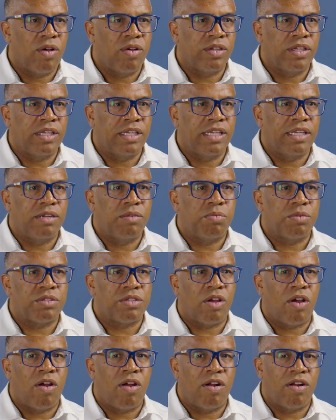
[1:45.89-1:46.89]
All you needed was
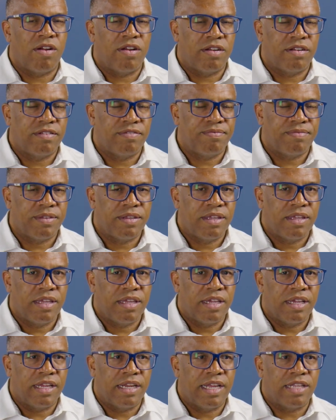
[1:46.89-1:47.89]
a heart.
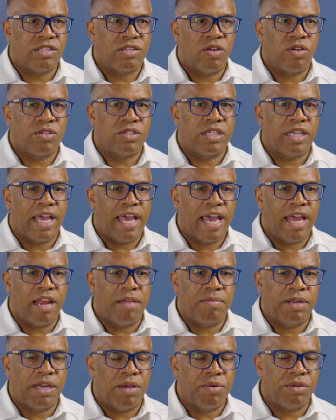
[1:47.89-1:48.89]
And that's all she had.
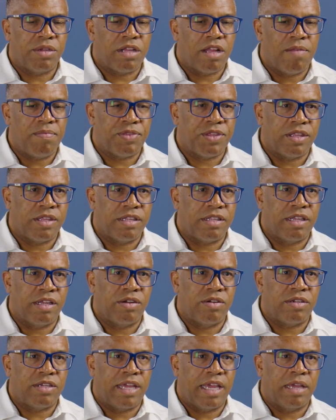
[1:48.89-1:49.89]
I mean, I would come to the
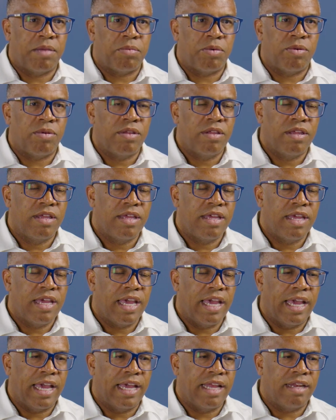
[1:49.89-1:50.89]
dinner table
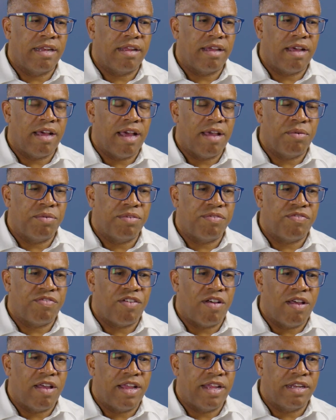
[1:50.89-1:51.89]
and I would
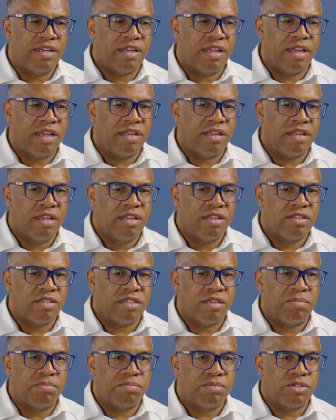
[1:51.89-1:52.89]
find
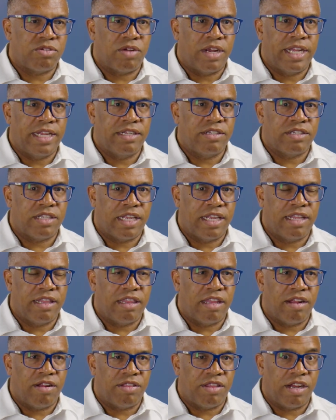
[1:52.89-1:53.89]
some strange kid
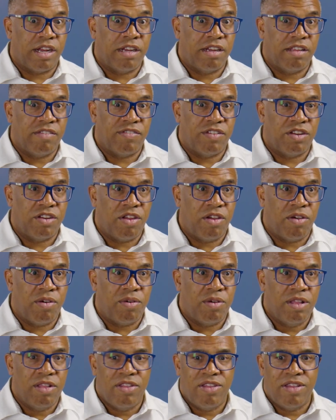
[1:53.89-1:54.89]
there that I didn't even
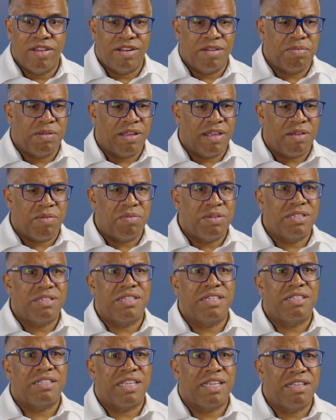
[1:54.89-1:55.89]
know. And I'd be like, what's
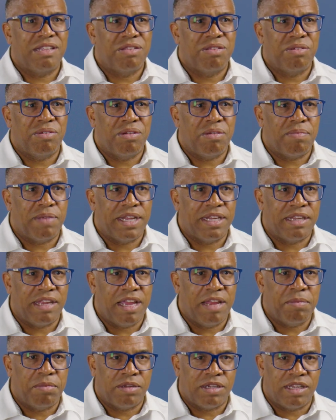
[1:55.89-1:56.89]
this kid doing at my
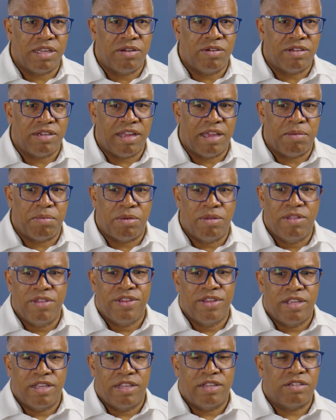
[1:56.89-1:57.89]
dinner table?
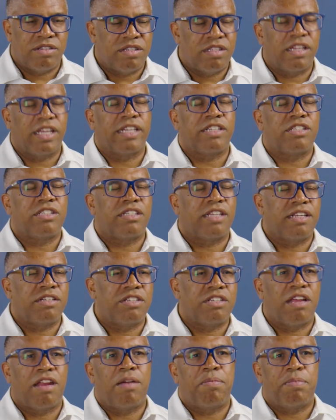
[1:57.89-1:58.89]
And she'd like say,
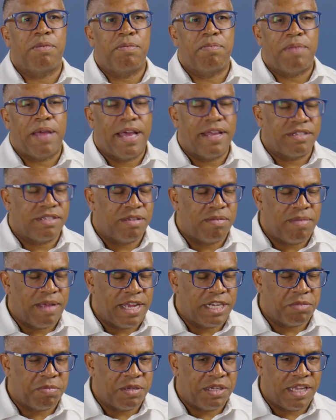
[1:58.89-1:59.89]
shut up and pass the
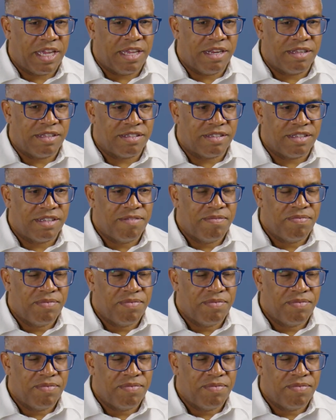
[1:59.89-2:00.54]
mashed potatoes.